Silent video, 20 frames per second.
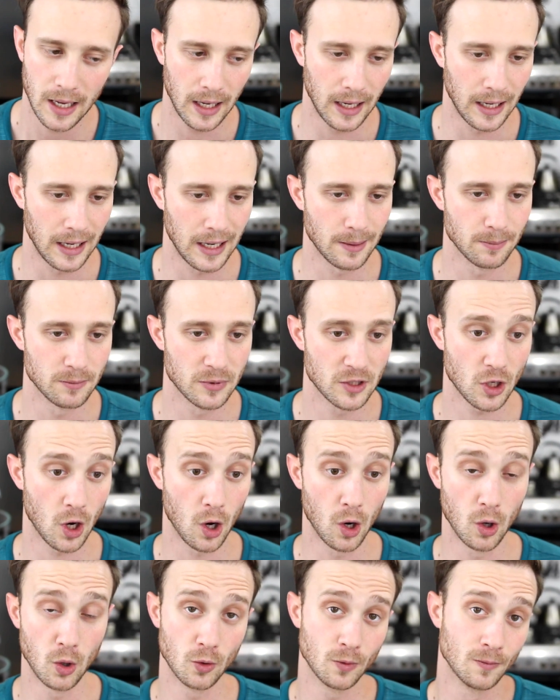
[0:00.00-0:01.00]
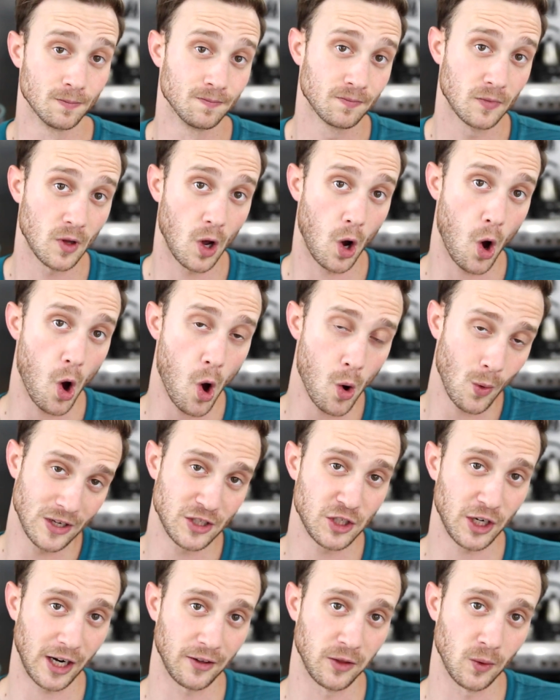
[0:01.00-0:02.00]
Um, so
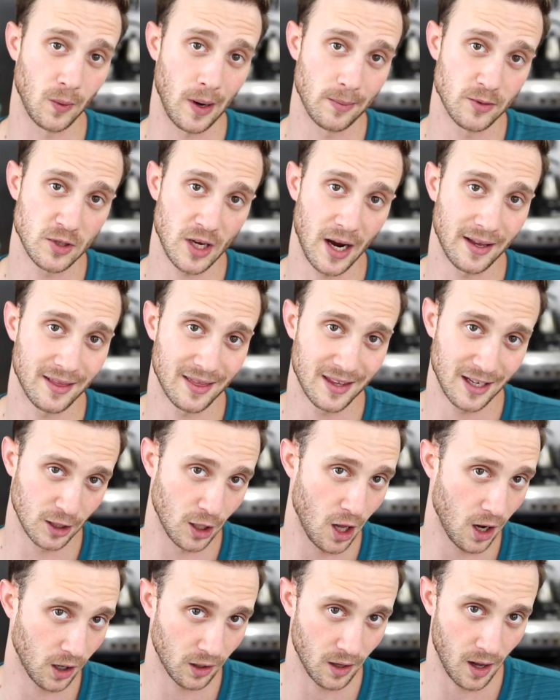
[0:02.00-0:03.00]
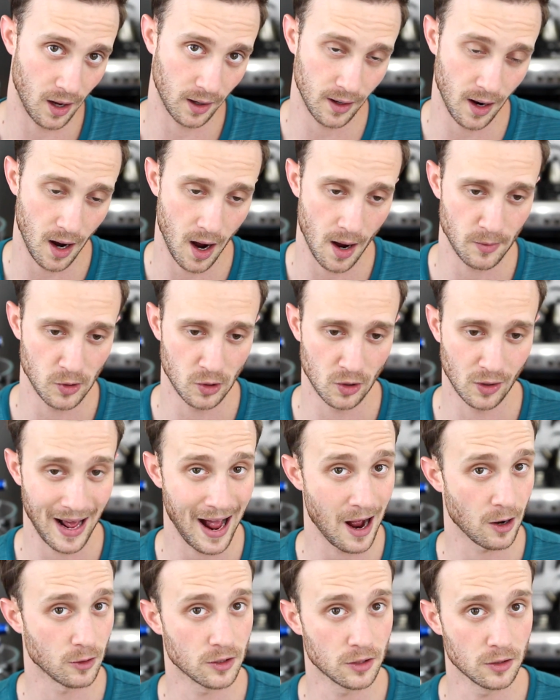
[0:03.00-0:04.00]
always check out the website, theunlockr.com. You can go to
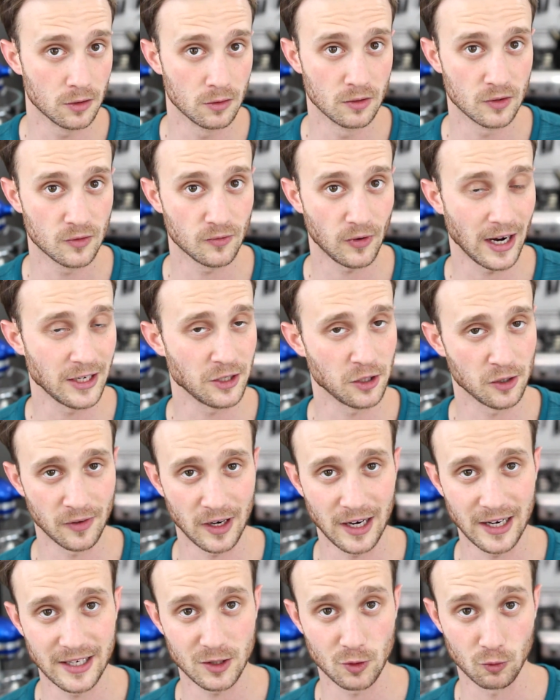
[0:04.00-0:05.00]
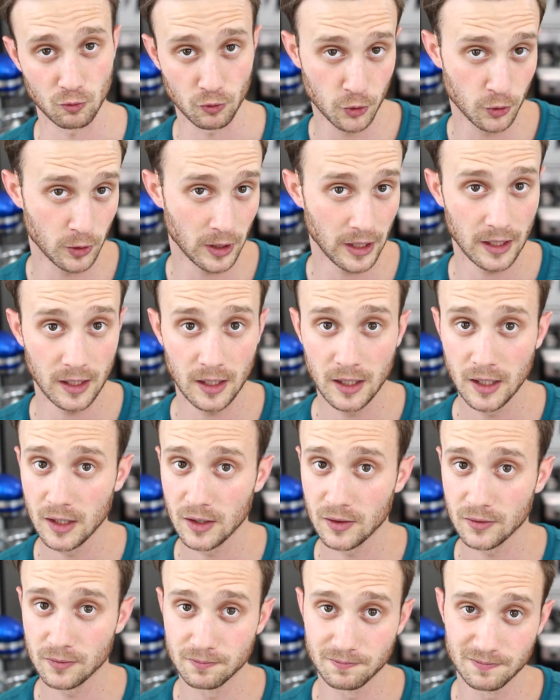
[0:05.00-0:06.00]
how-tos, find your device, root it,
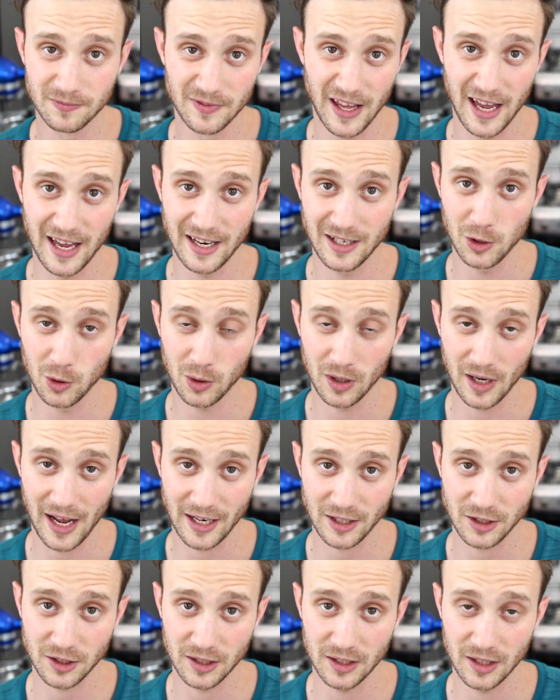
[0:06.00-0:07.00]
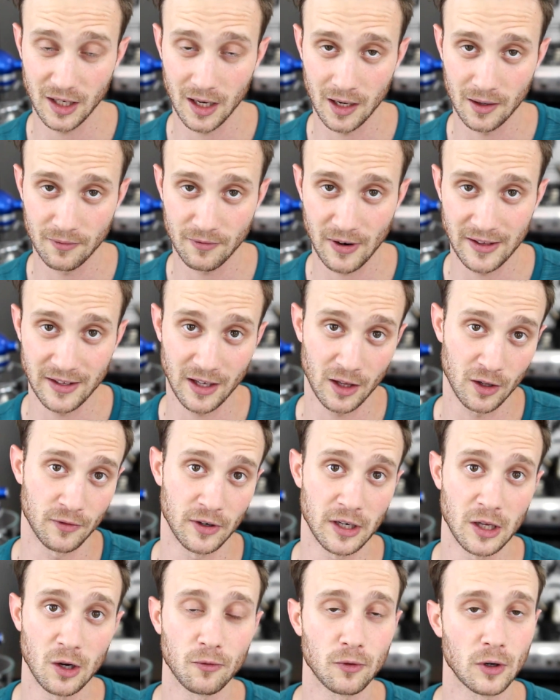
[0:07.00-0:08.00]
then you can actually uh, find the other
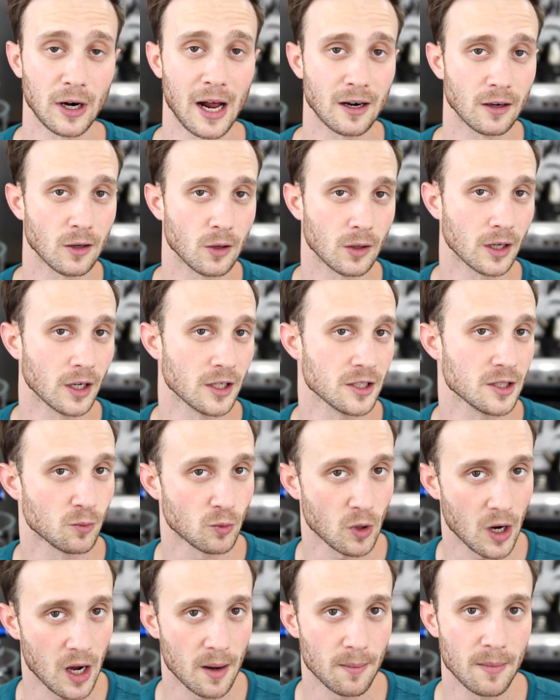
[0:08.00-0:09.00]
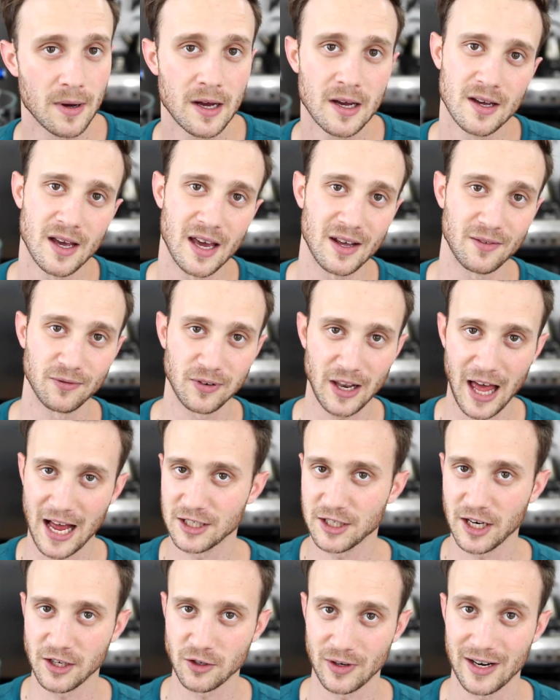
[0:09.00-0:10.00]
video for how to load a custom ROM and
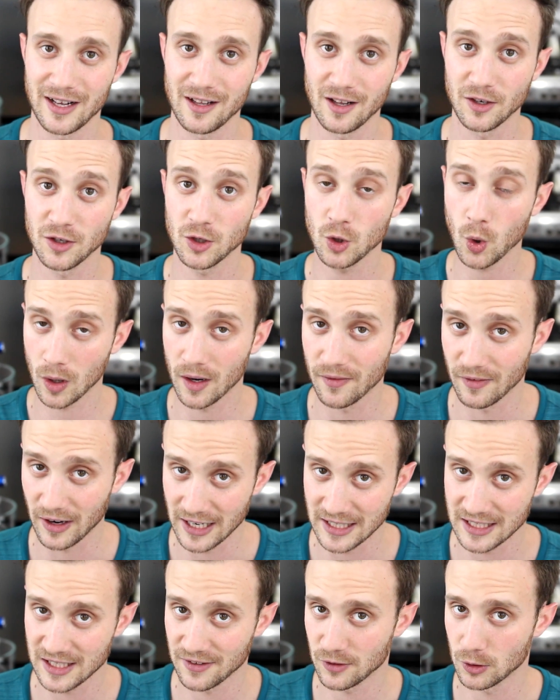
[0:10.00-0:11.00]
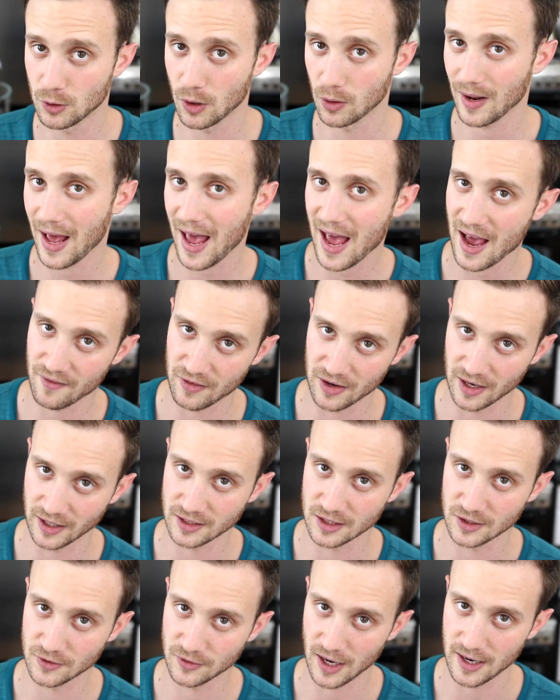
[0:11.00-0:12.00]
flash Android L on your device if you don't have a
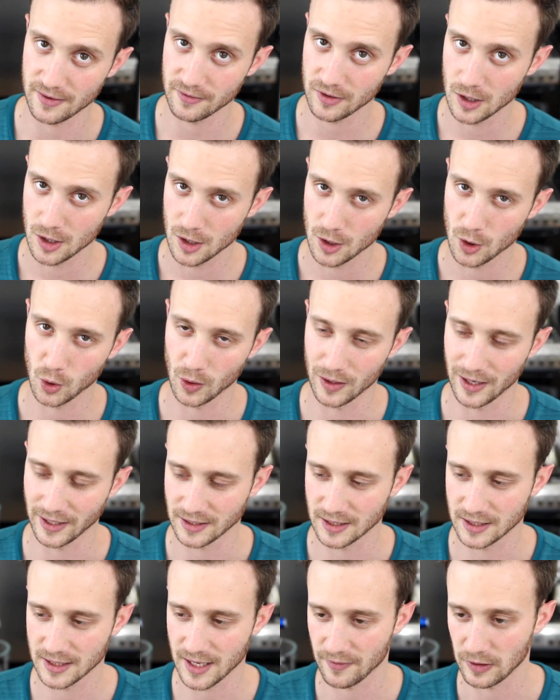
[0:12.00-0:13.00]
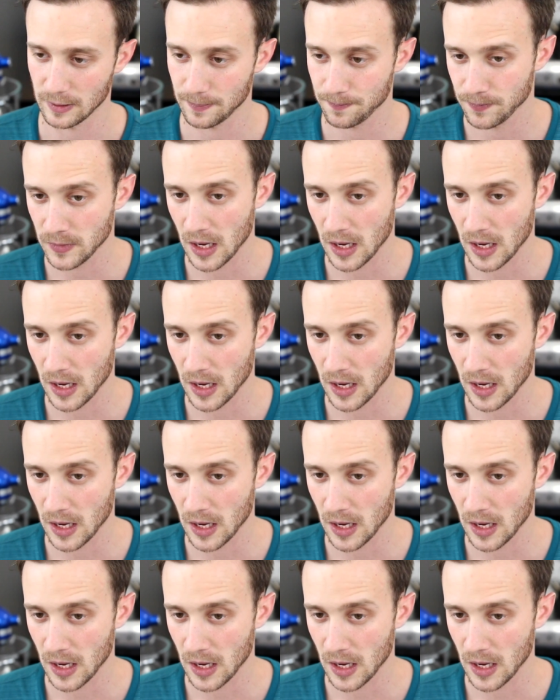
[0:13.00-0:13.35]
Nexus 5 or a Nexus 7.